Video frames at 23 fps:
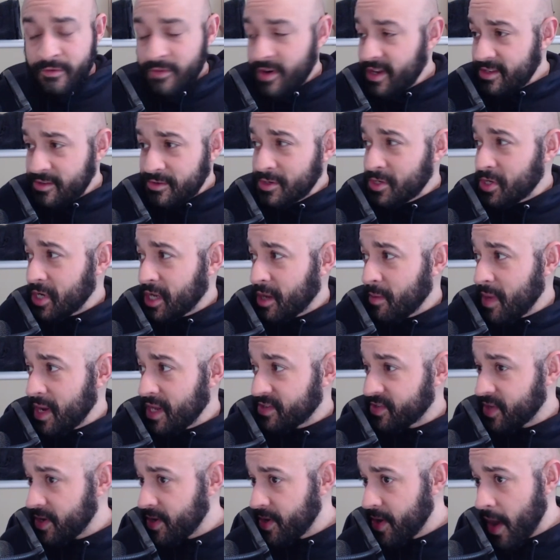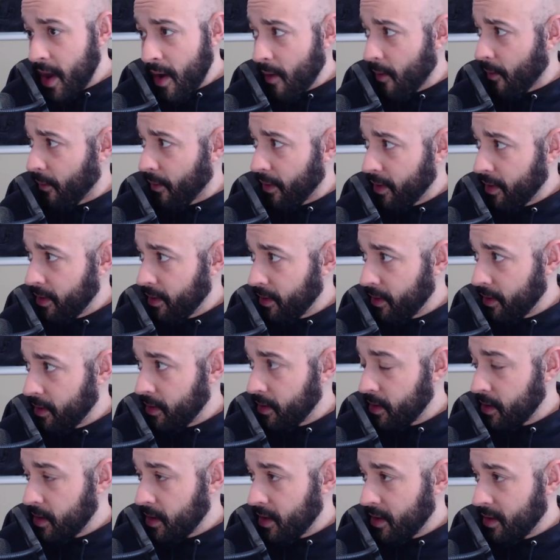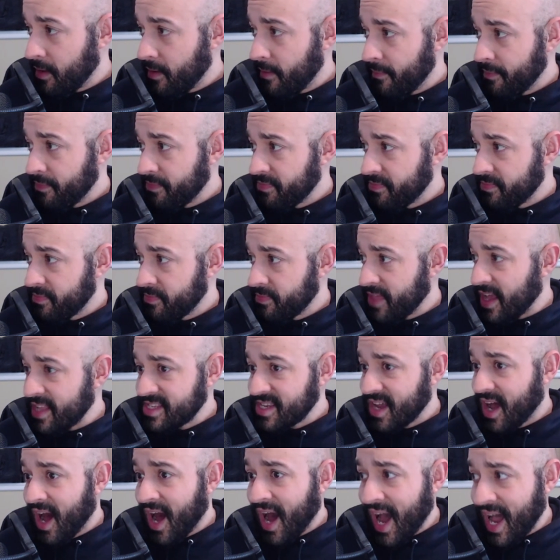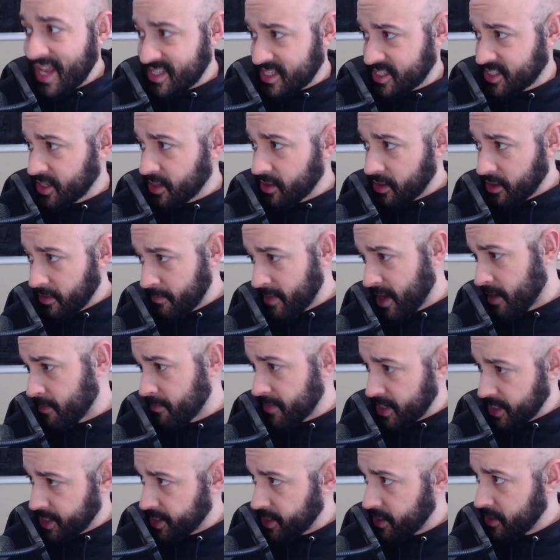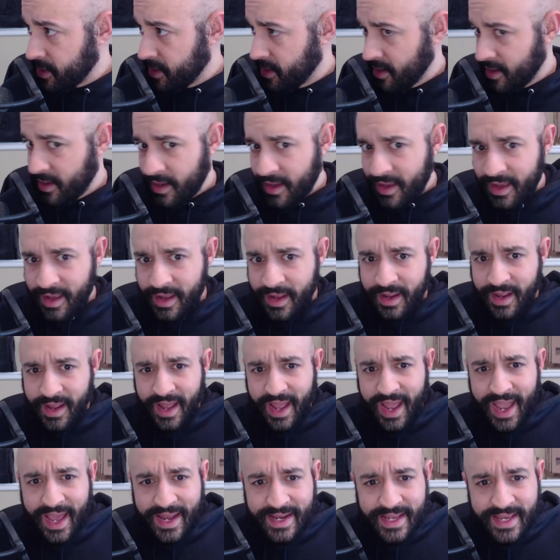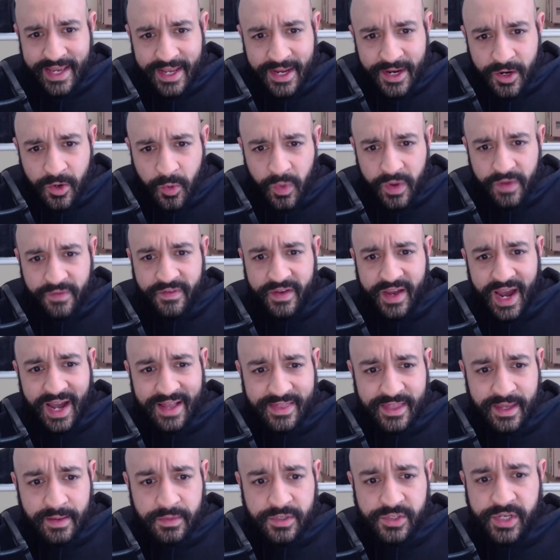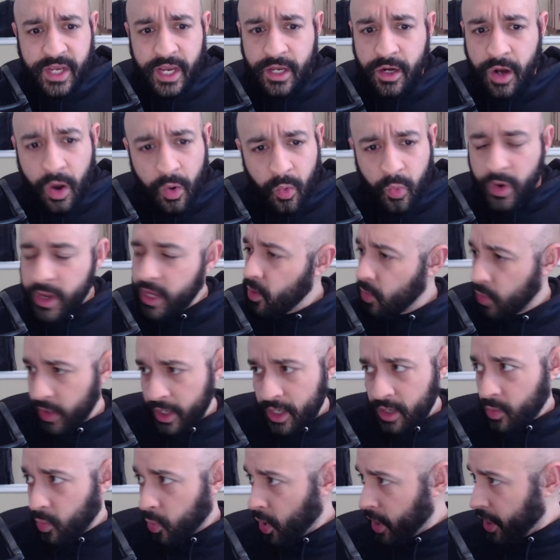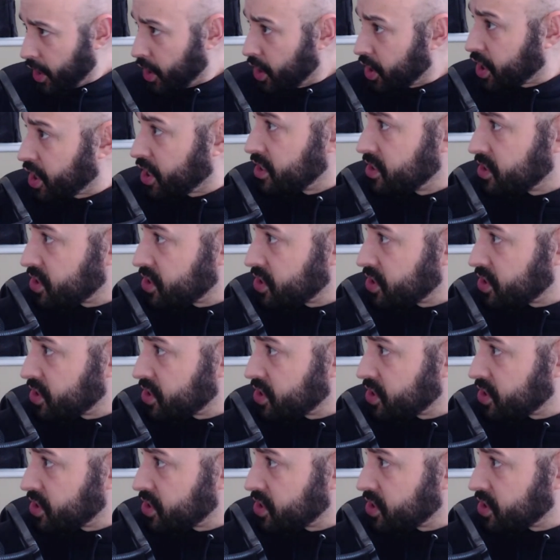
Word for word: the resolution committee said no. That's a hostile amendment. And here we've got them saying, "Oh, we we're we're